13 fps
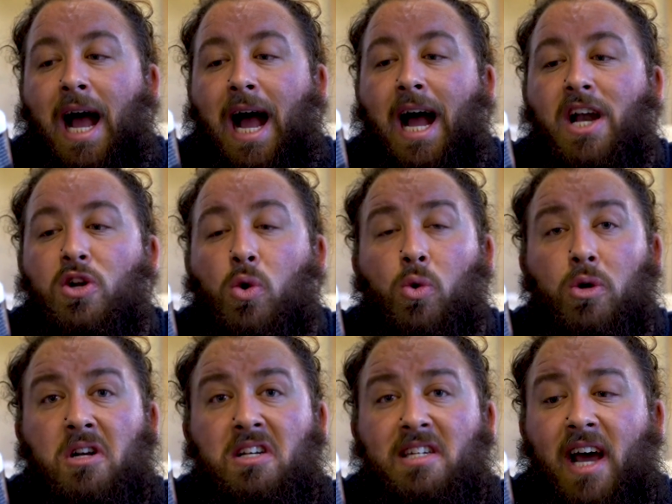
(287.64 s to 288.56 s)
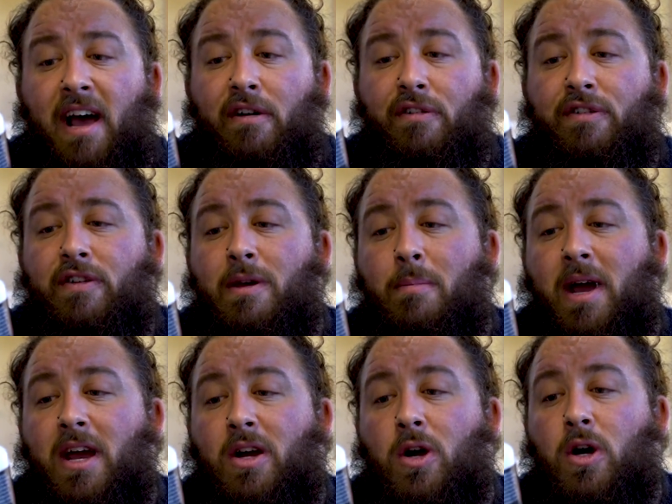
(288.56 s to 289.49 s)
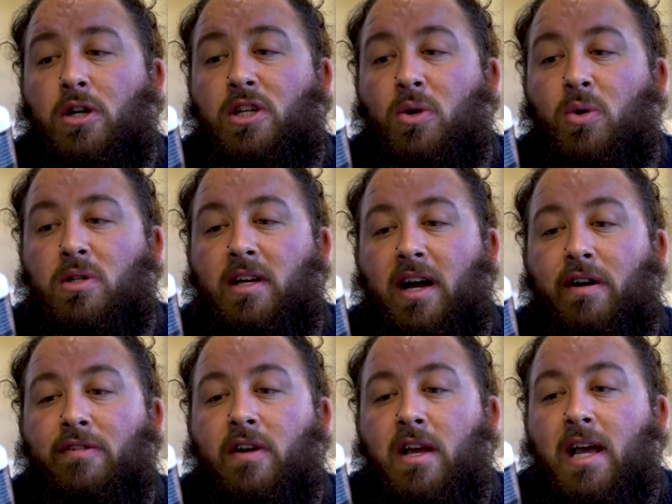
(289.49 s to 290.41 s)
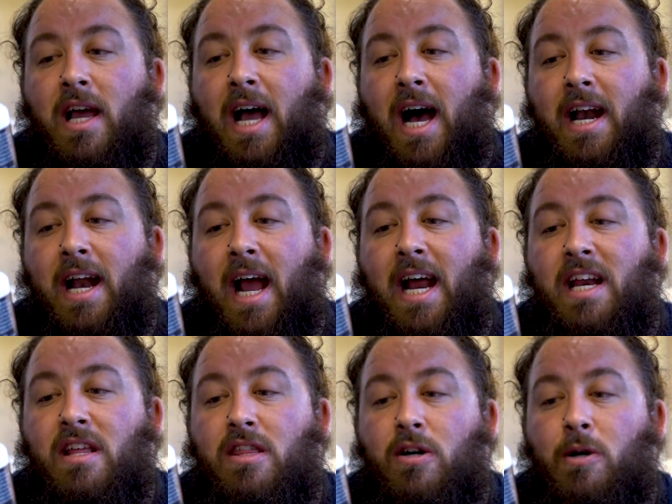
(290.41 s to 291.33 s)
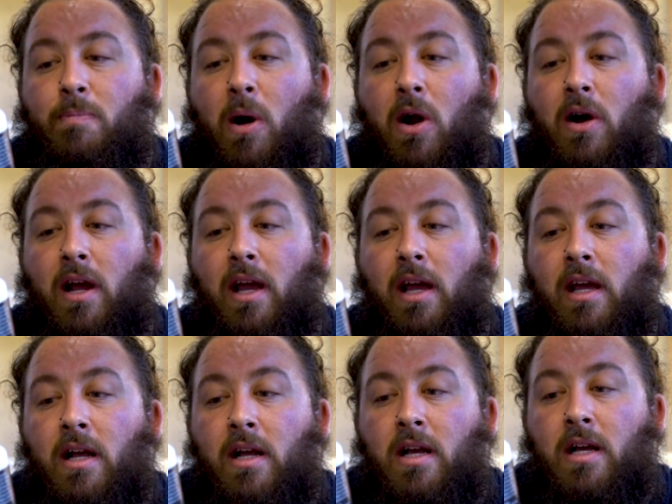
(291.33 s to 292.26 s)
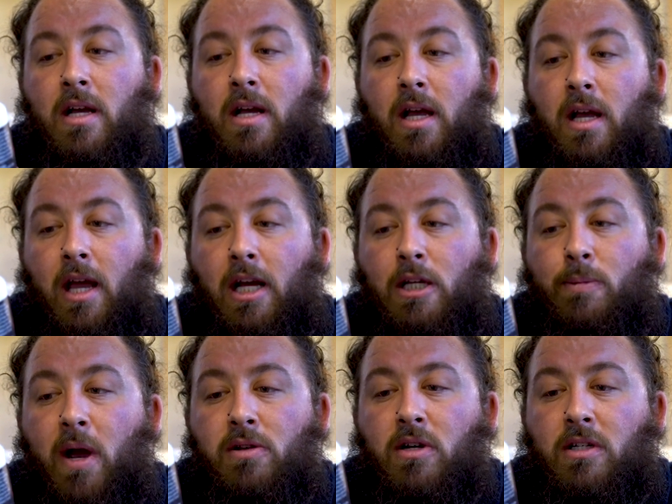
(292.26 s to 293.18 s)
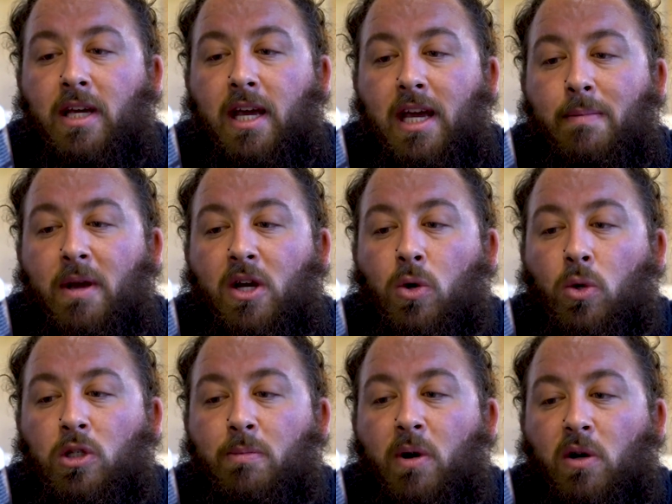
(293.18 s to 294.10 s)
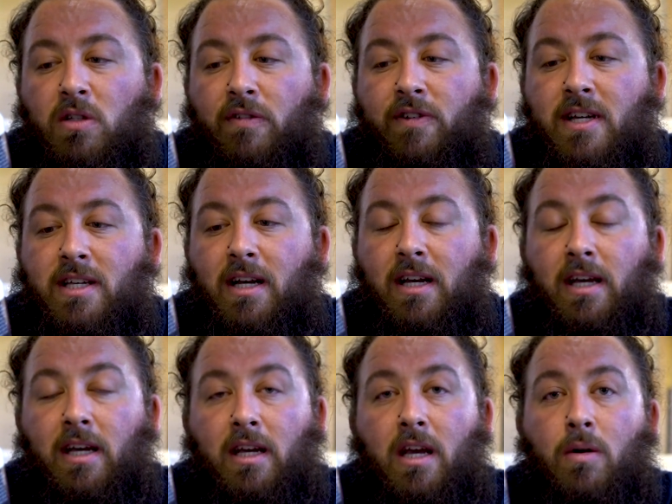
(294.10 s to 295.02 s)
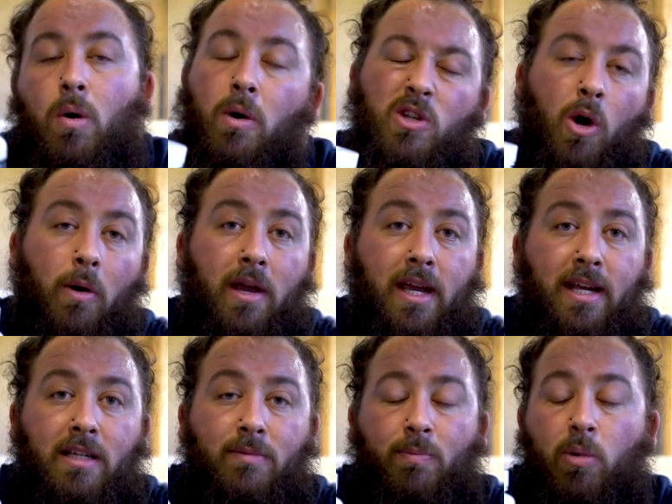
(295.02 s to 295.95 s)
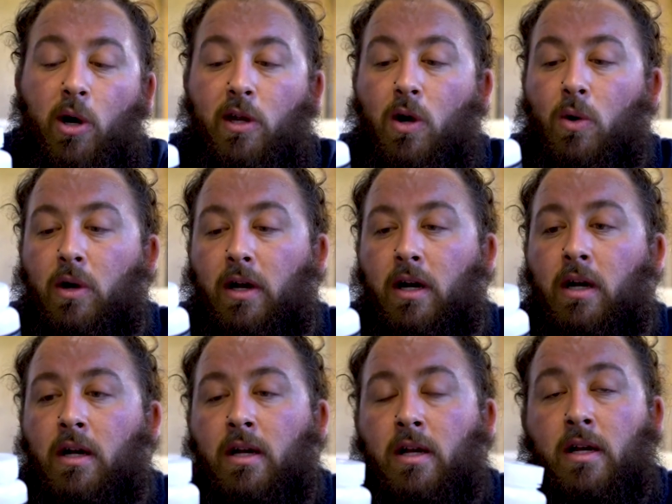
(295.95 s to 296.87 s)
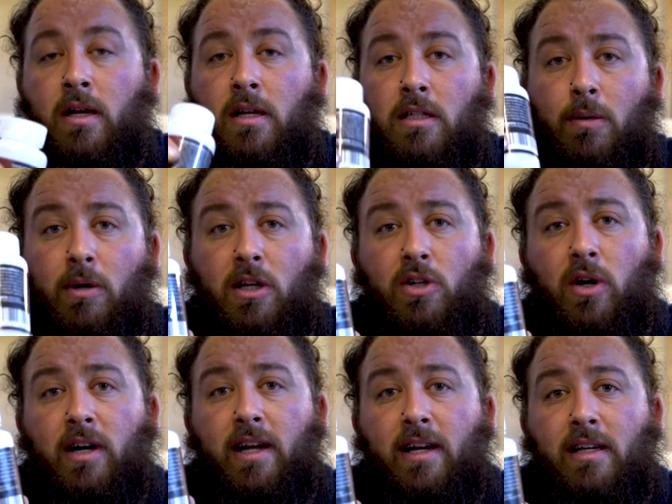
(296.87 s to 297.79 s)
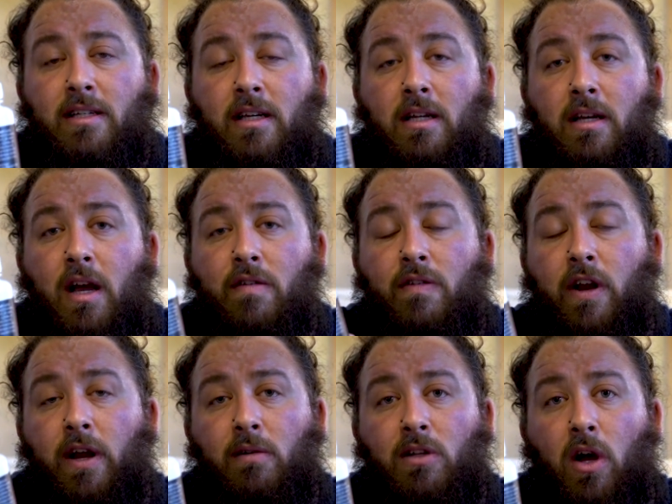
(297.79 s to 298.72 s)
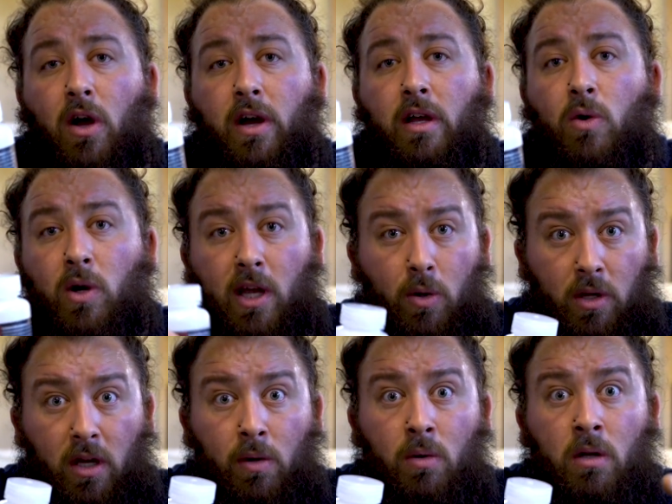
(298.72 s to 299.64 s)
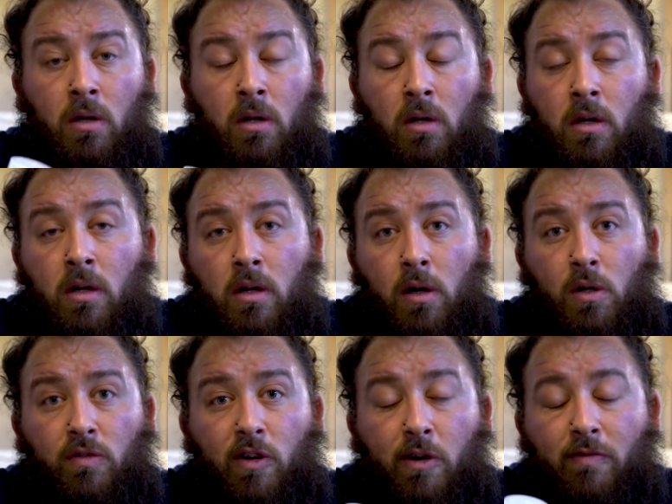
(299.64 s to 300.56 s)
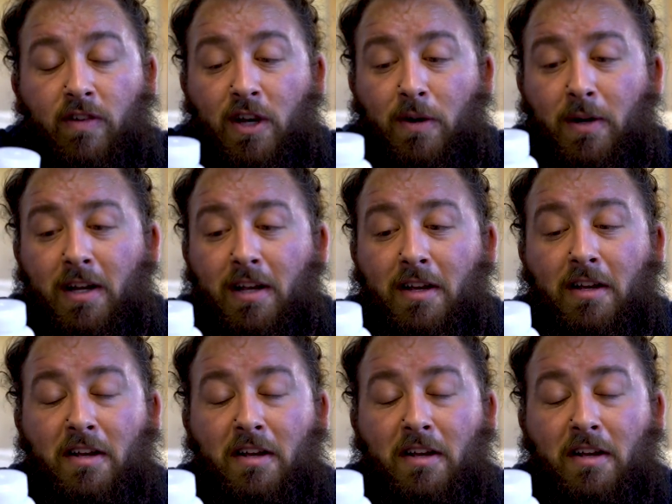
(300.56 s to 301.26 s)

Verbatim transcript: and or death that may occur to yourself and any third party. Exposure to heat may cause the bottle to fizz and leak. Well, it's not heat, it's pretty cold in here. So we're gonna try this. Hopefully I don't die or kill you who's videoing.